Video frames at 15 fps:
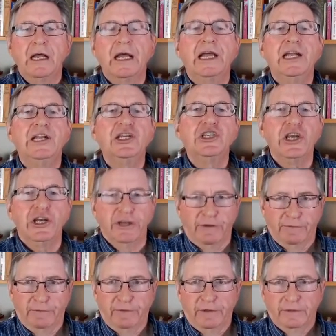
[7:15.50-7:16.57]

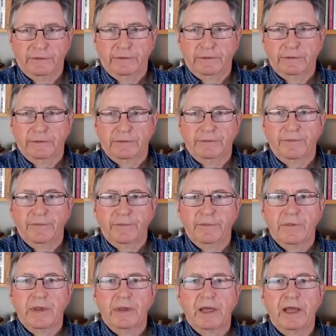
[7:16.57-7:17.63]
initiative.
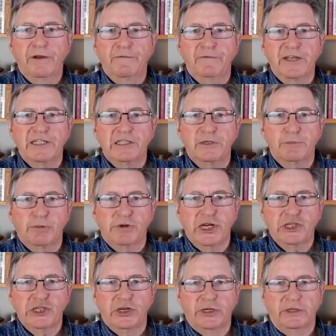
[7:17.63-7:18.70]
It affects
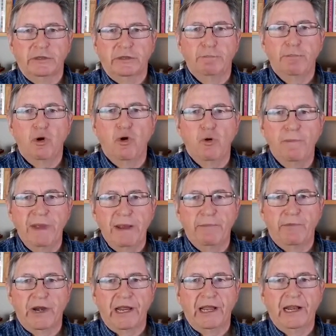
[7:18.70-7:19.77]
depression, poor
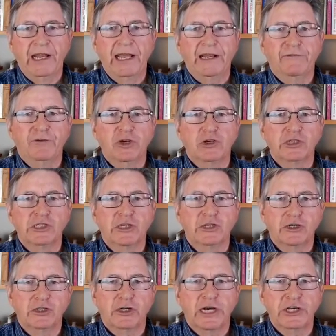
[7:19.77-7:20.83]
memory, lack of
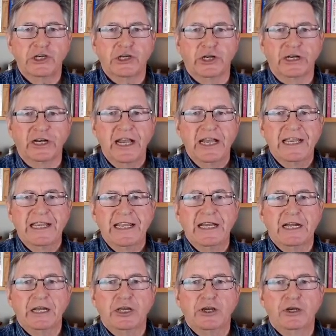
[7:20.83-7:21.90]
concentration,
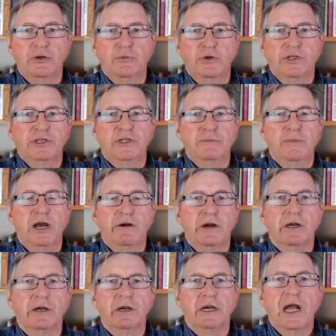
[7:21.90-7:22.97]
can't cope with
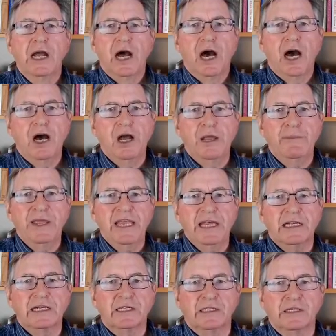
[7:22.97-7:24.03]
tomorrow,
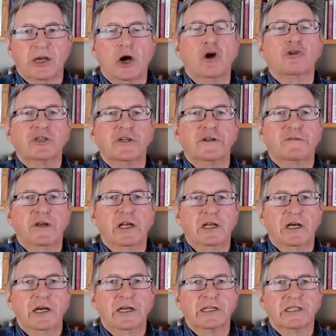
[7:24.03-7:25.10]
IBS, ulcerative
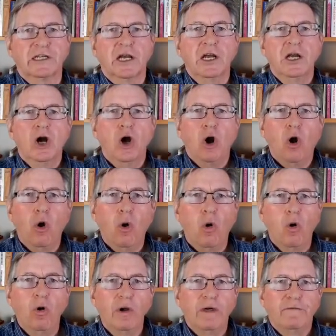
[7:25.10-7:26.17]
colitis,
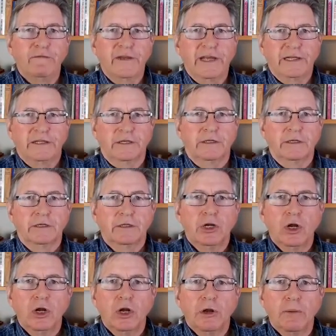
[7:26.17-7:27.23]
all affected
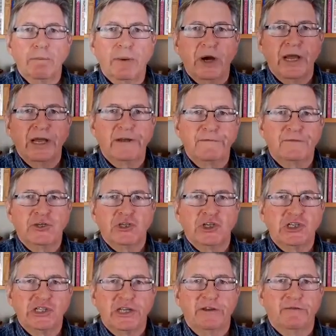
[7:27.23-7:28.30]
by a
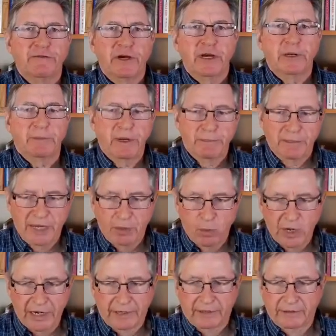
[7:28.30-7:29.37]
deficiency of vitamin
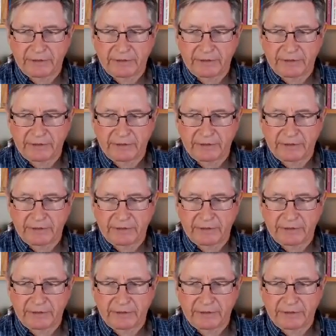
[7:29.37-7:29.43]
B1.